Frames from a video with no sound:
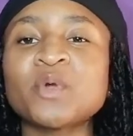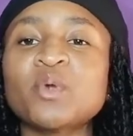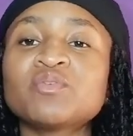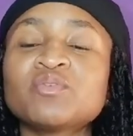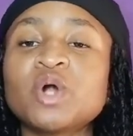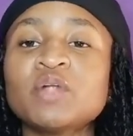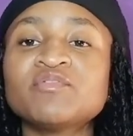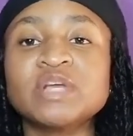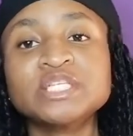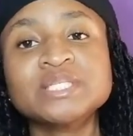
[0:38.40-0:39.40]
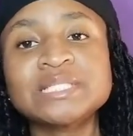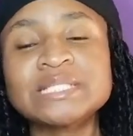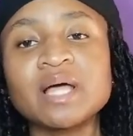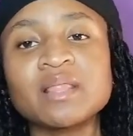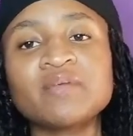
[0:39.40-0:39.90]
wrongful convictions in
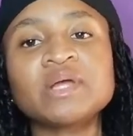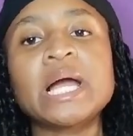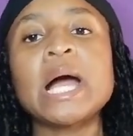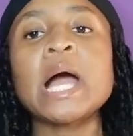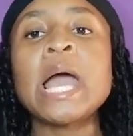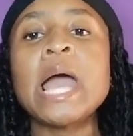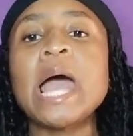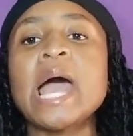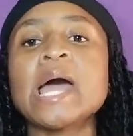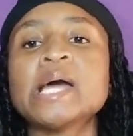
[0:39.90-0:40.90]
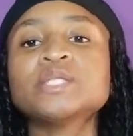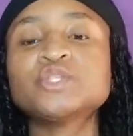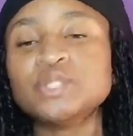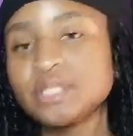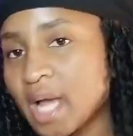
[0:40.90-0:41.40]
South Africa, and
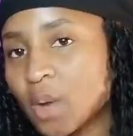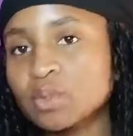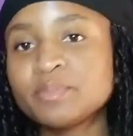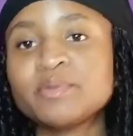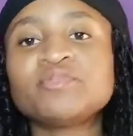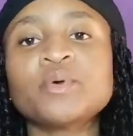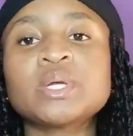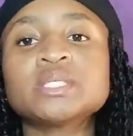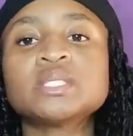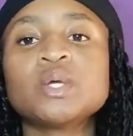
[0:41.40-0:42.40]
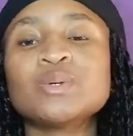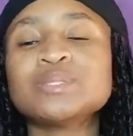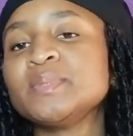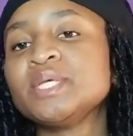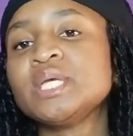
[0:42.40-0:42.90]
today I will be focusing or
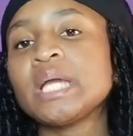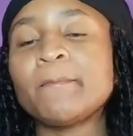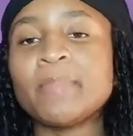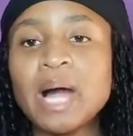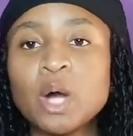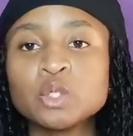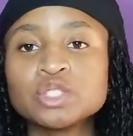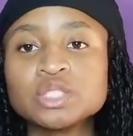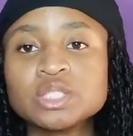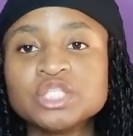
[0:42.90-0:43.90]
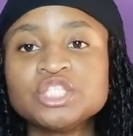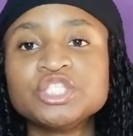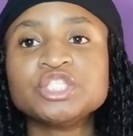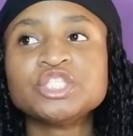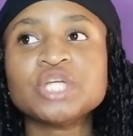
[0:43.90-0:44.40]
speaking about
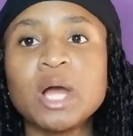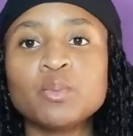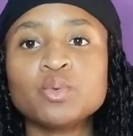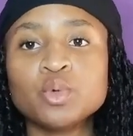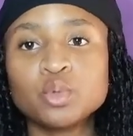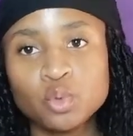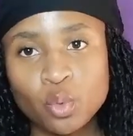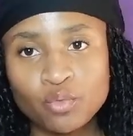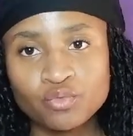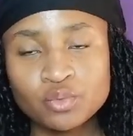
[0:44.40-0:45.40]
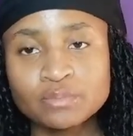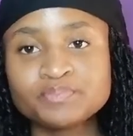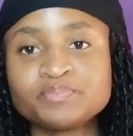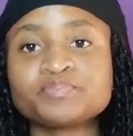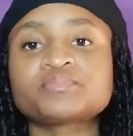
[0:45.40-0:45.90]
Njabulo Ndlovu.
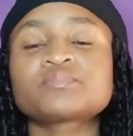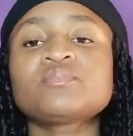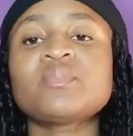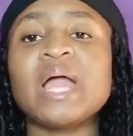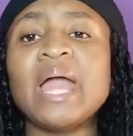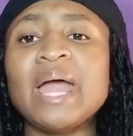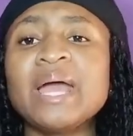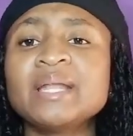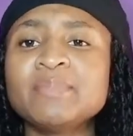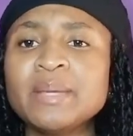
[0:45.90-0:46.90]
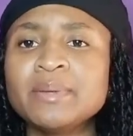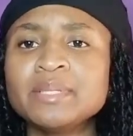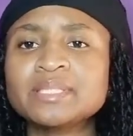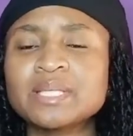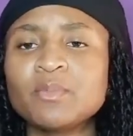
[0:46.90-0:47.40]
And maybe
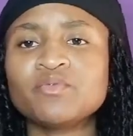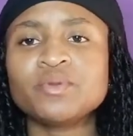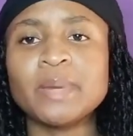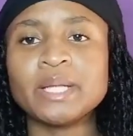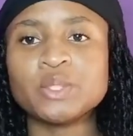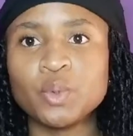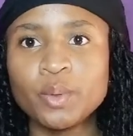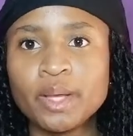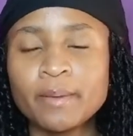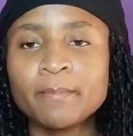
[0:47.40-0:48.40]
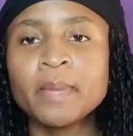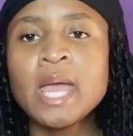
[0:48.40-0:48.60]
some of you might know him.